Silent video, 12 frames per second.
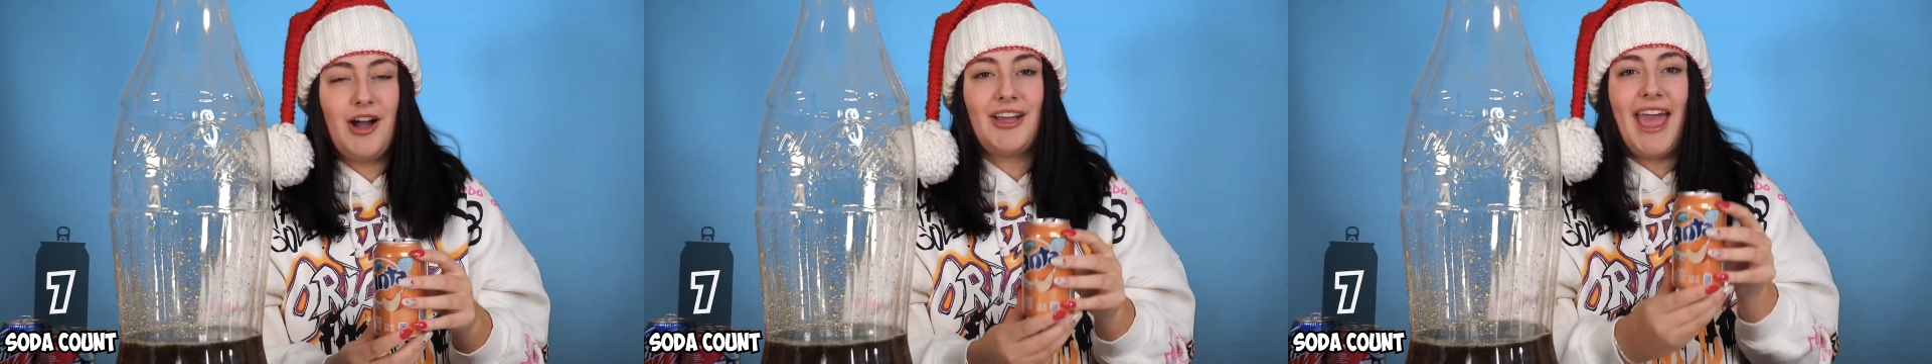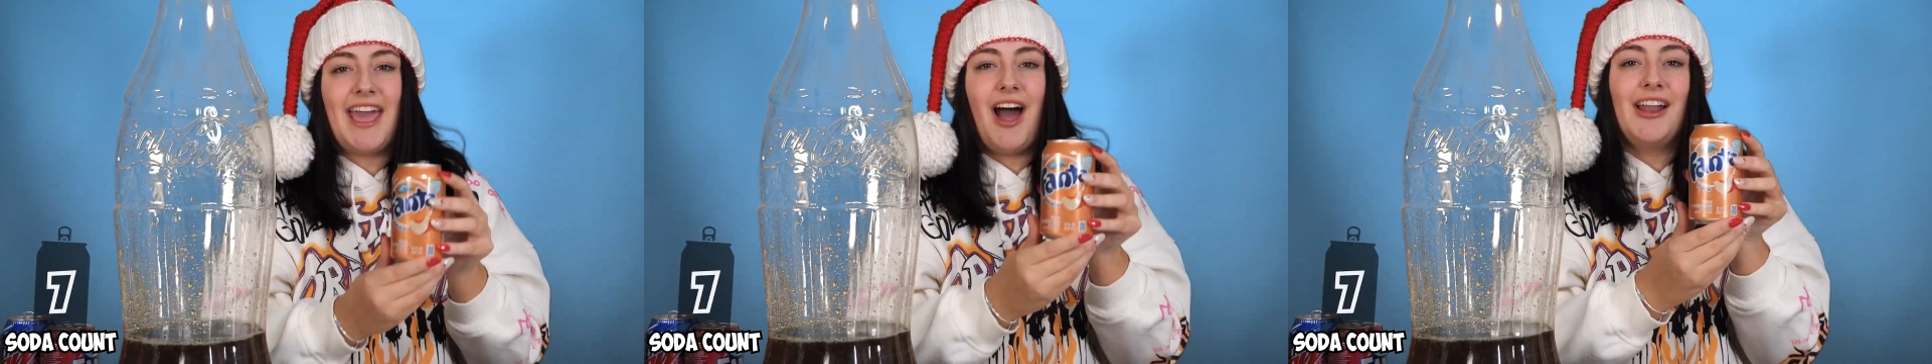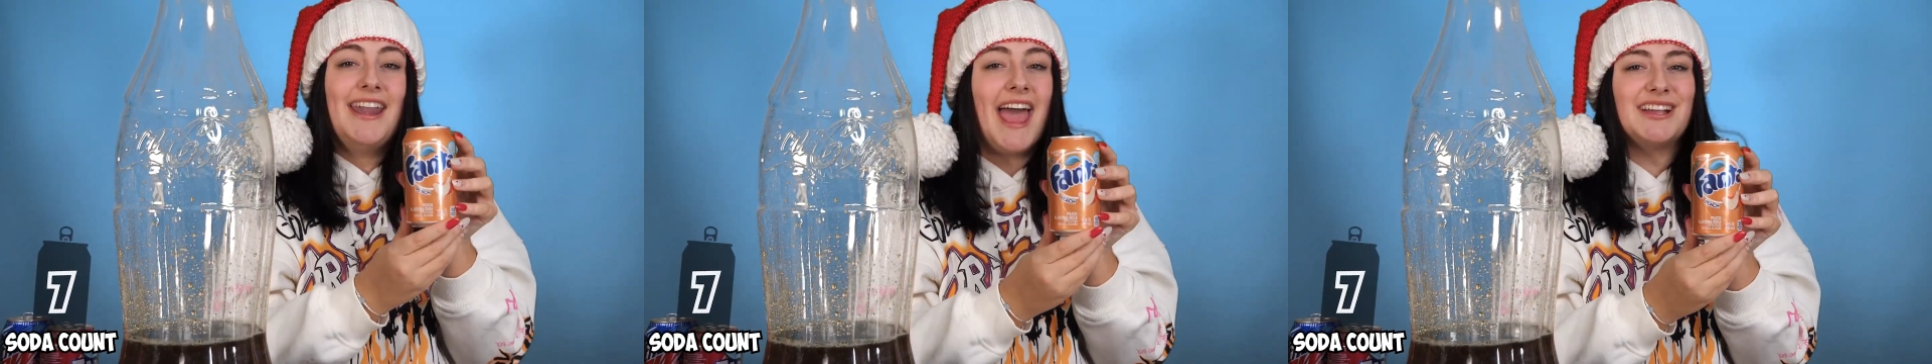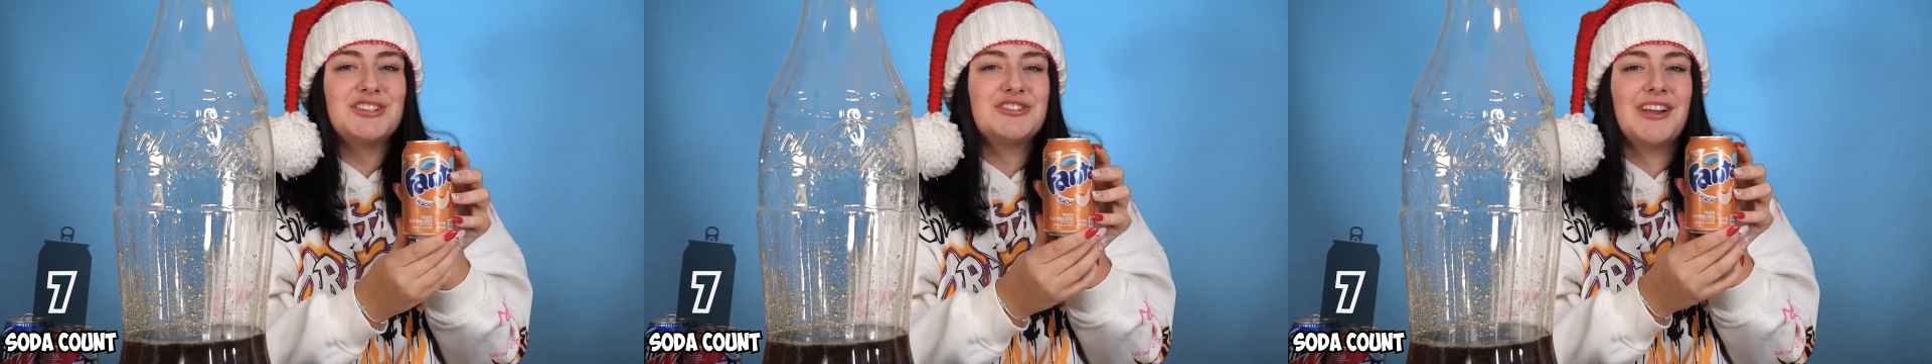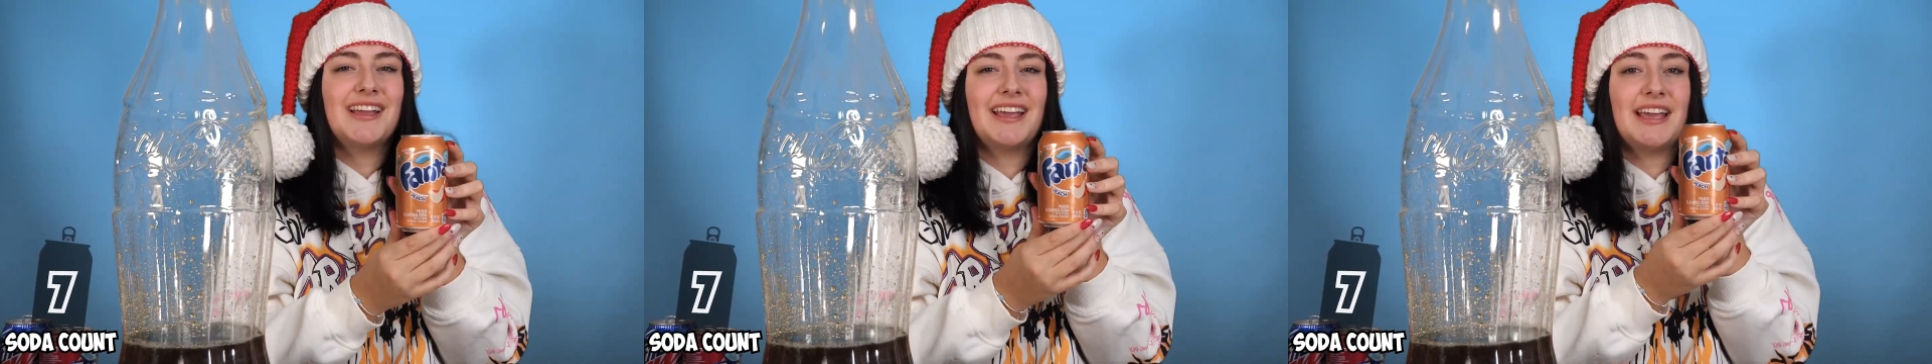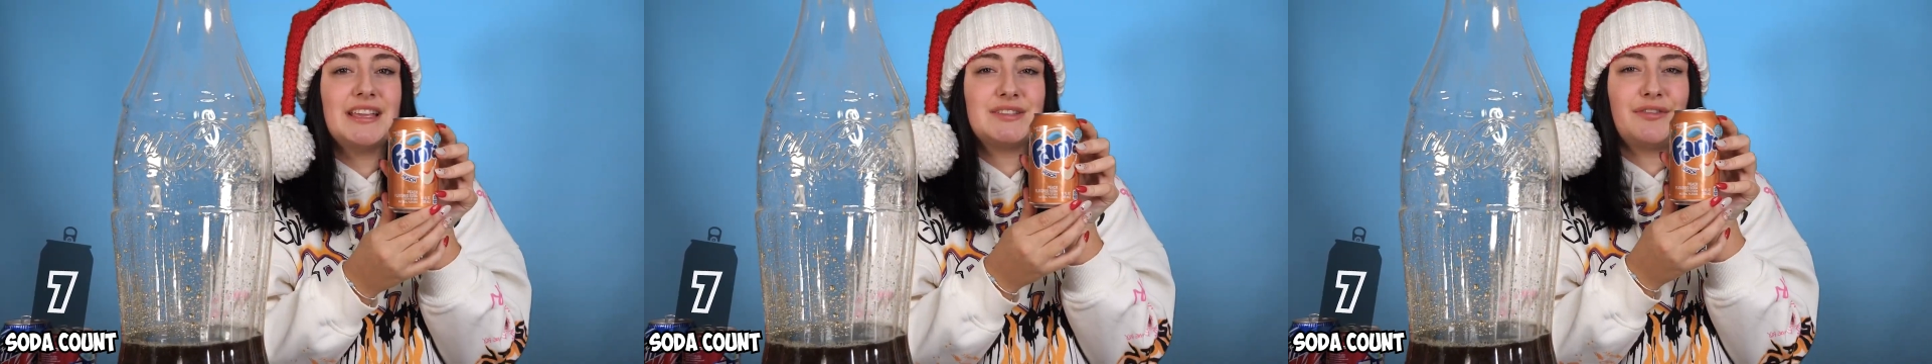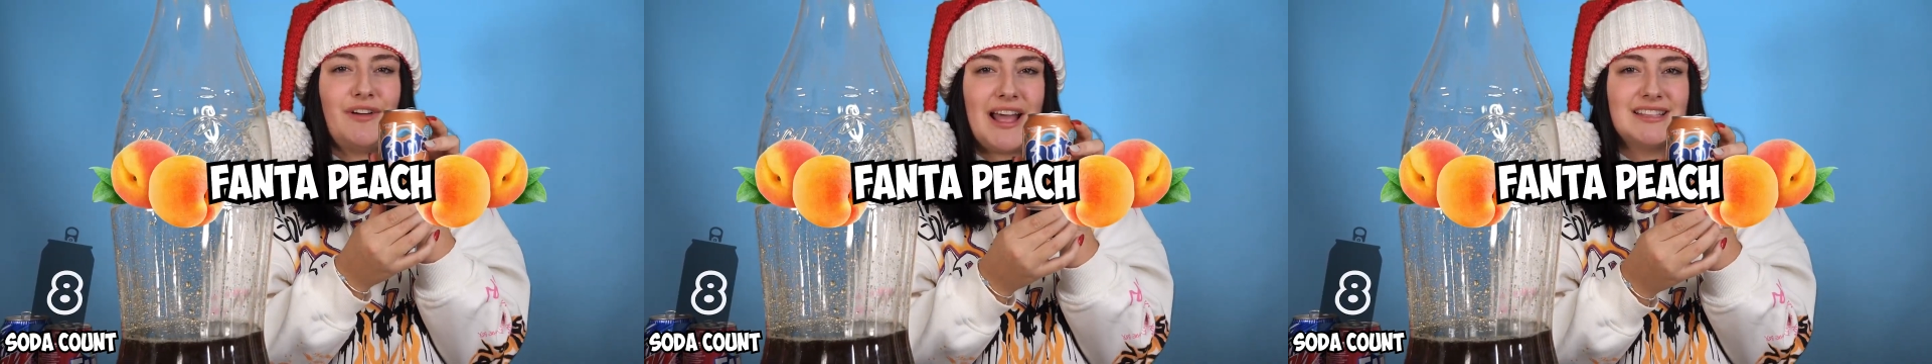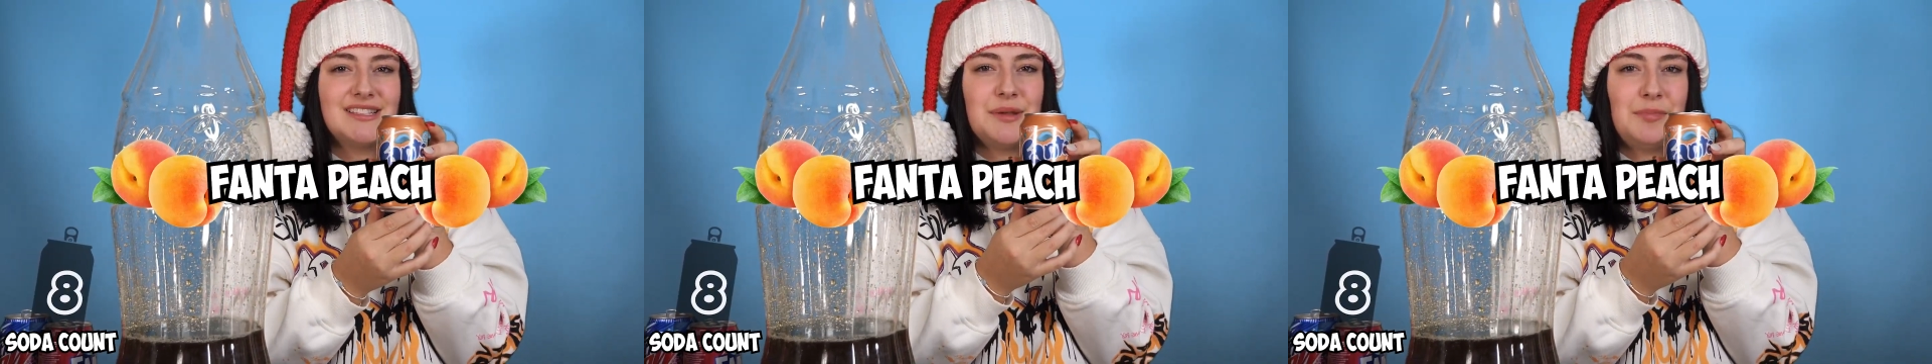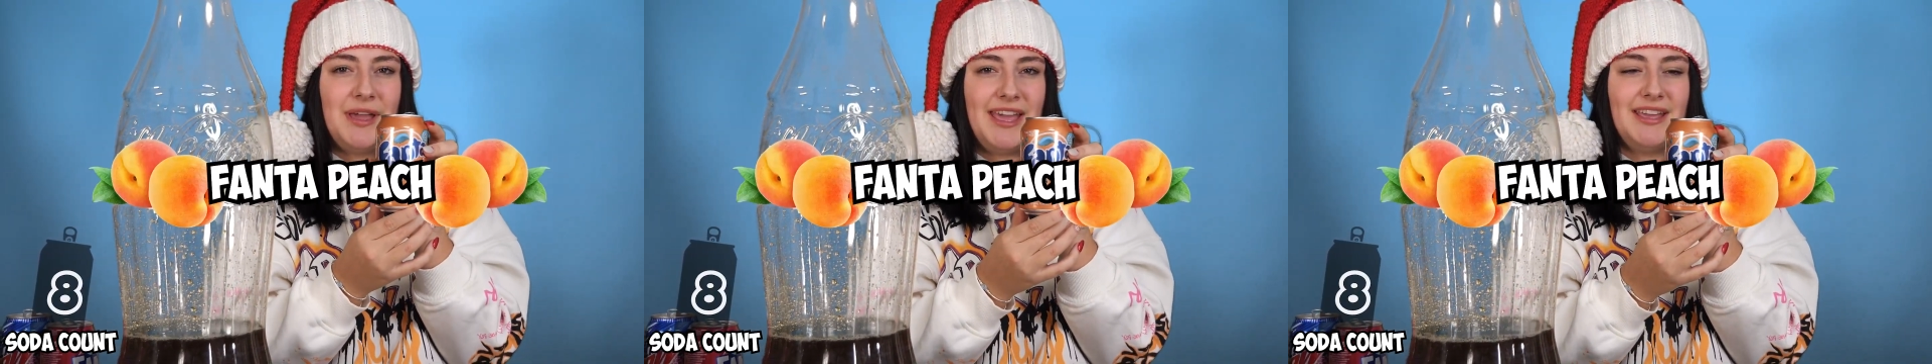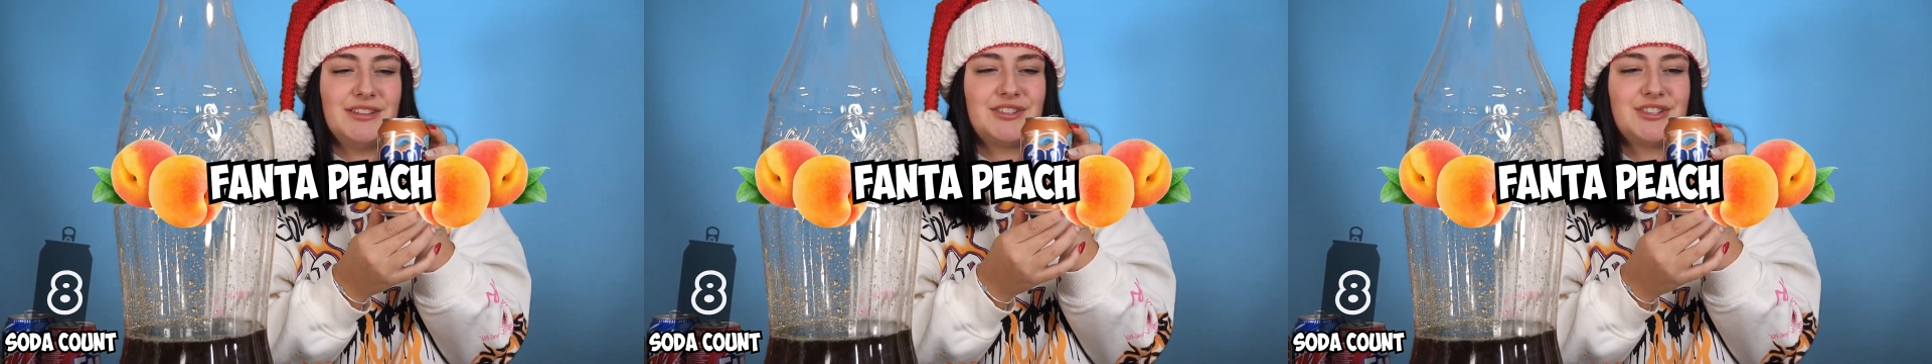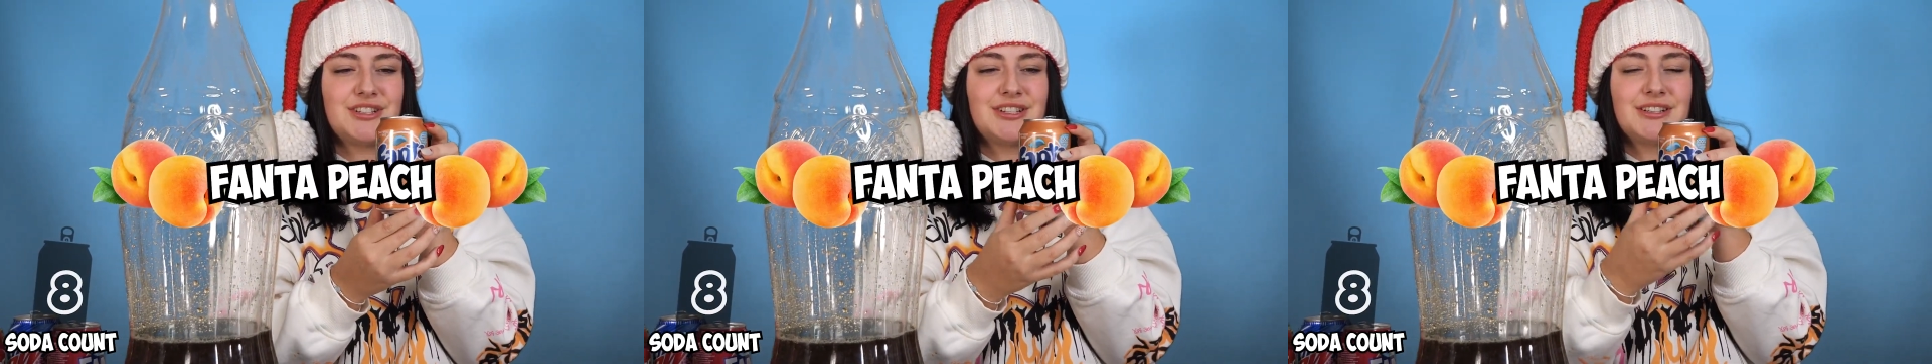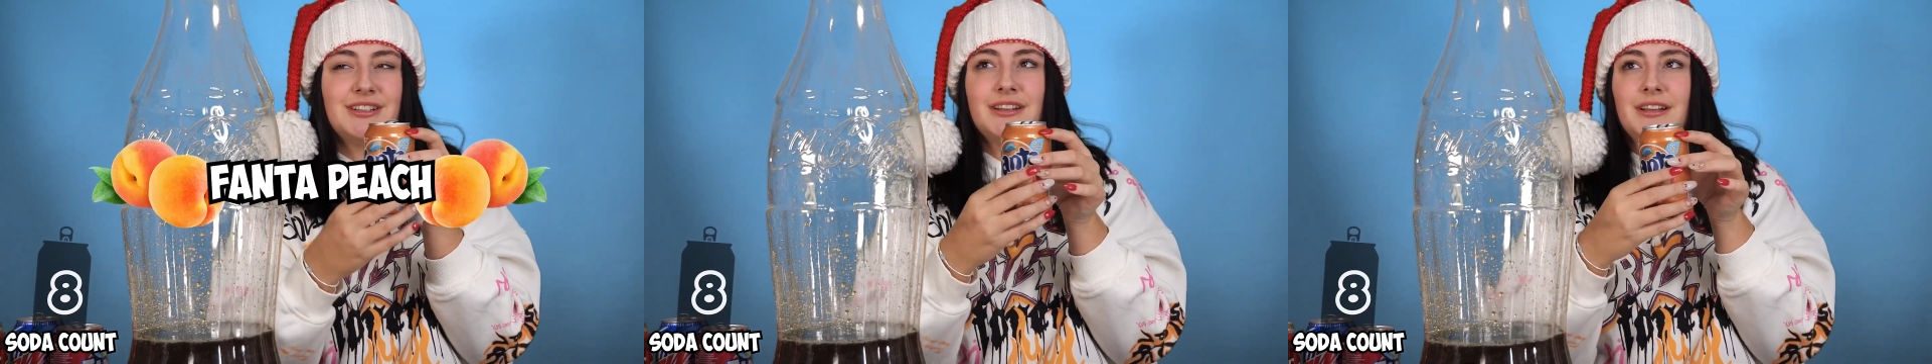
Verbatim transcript: Okay, our next drink is Fanta Peach.